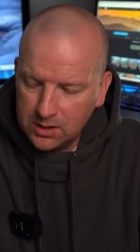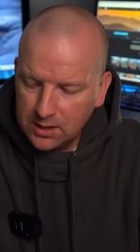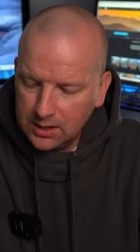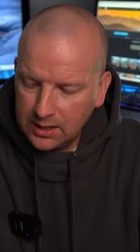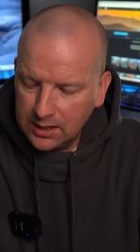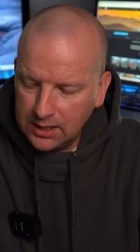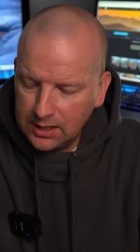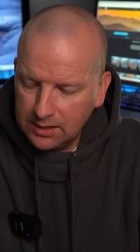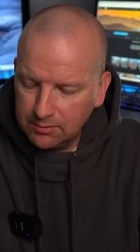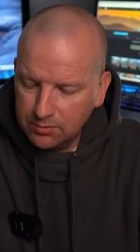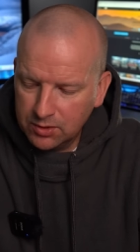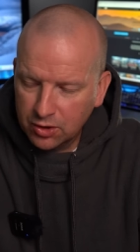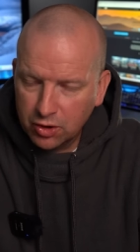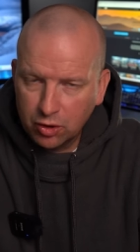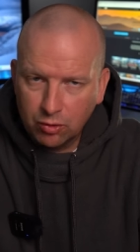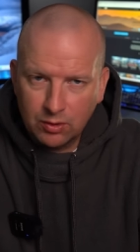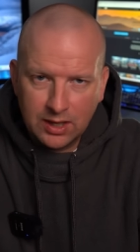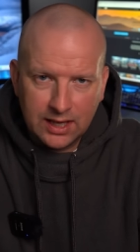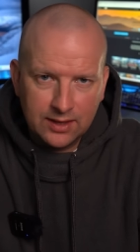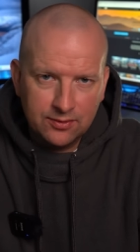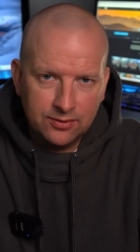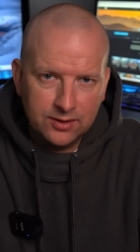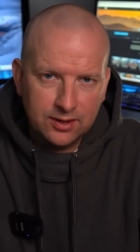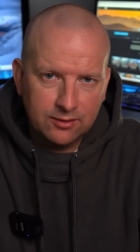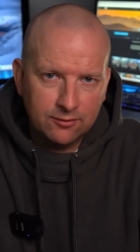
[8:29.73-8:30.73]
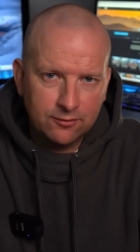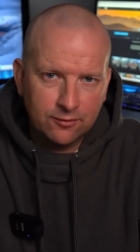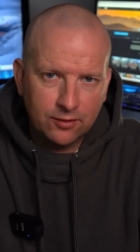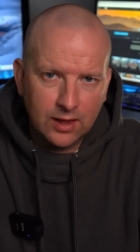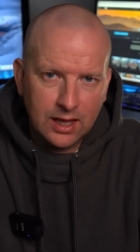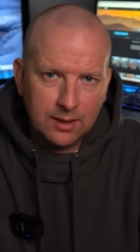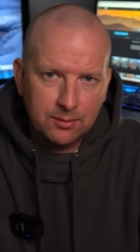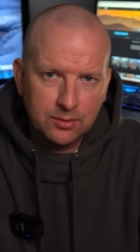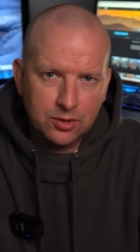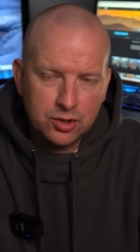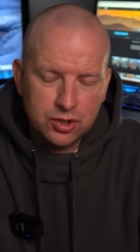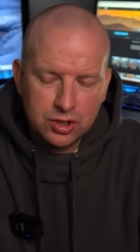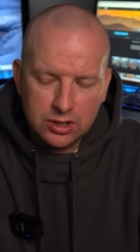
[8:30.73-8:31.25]
They're all
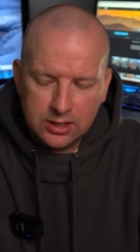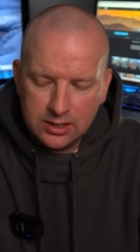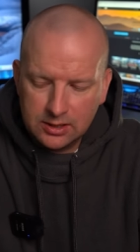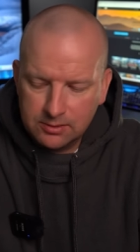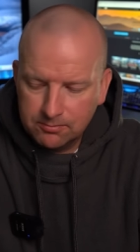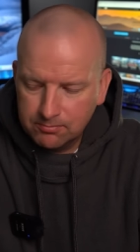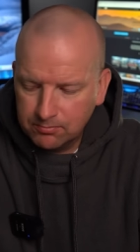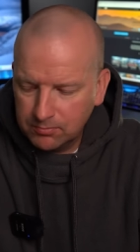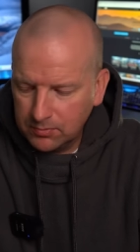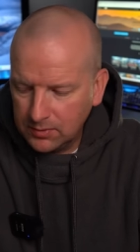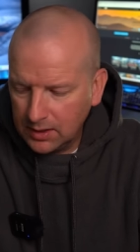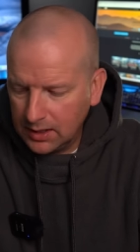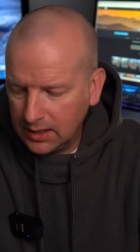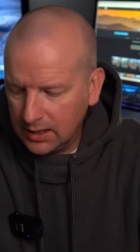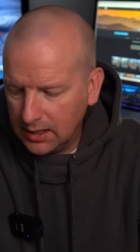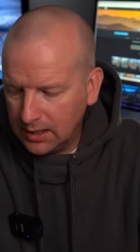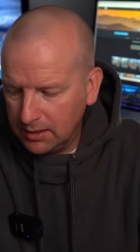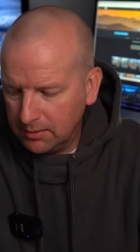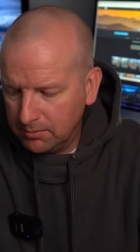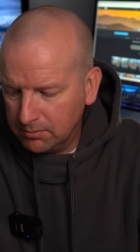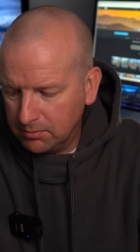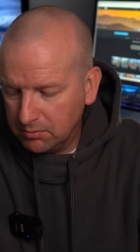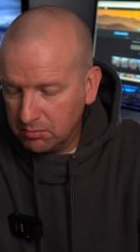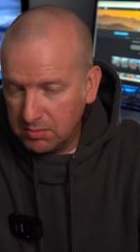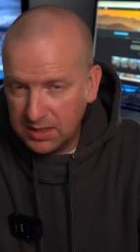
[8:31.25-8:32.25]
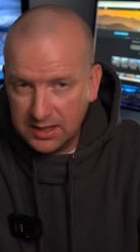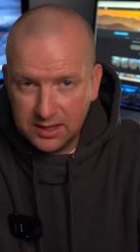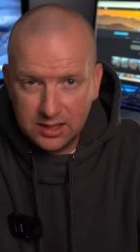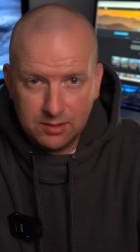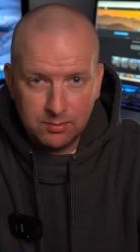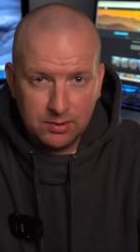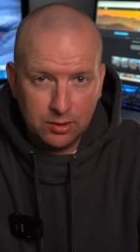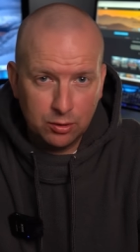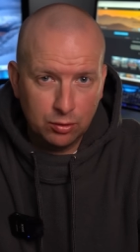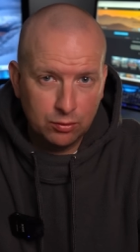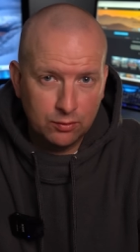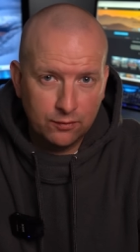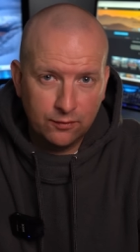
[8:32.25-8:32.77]
anti-inflammatory, meant to
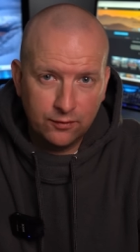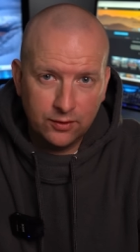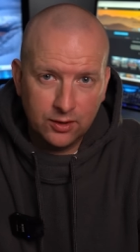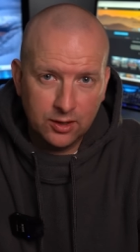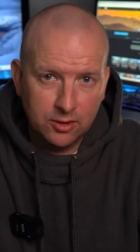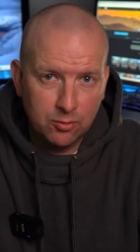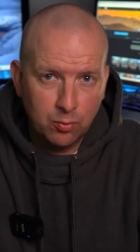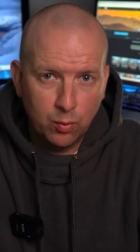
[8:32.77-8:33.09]
be good for you.